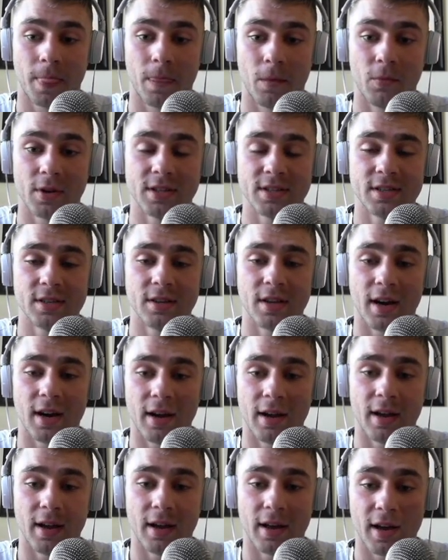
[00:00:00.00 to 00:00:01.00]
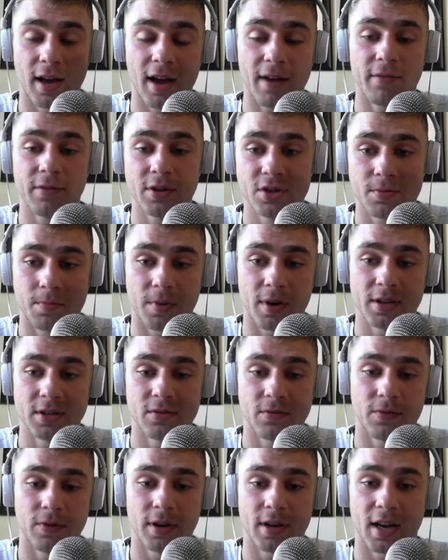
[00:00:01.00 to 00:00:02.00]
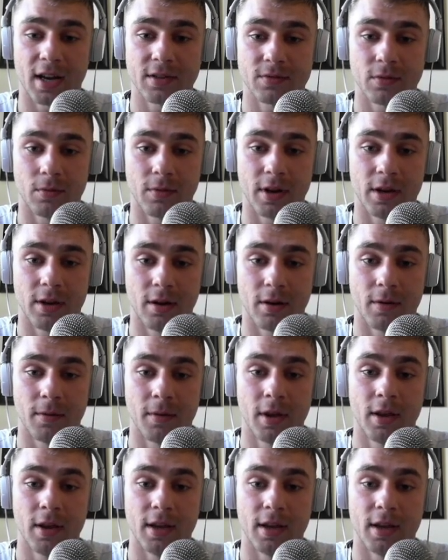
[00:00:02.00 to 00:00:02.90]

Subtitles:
We can see the average price to free cash flow right here